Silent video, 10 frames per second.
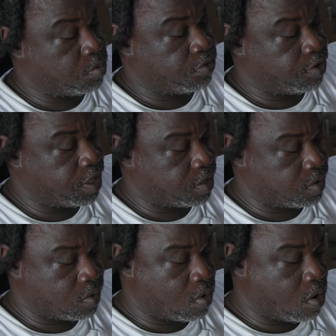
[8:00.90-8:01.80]
parade,
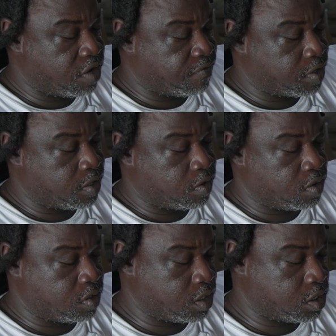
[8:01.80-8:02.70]
or even
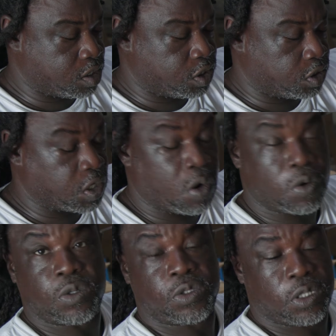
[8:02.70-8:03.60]

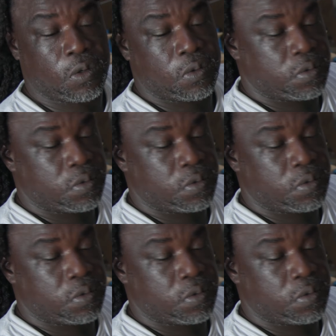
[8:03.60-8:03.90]
Junkanoo show.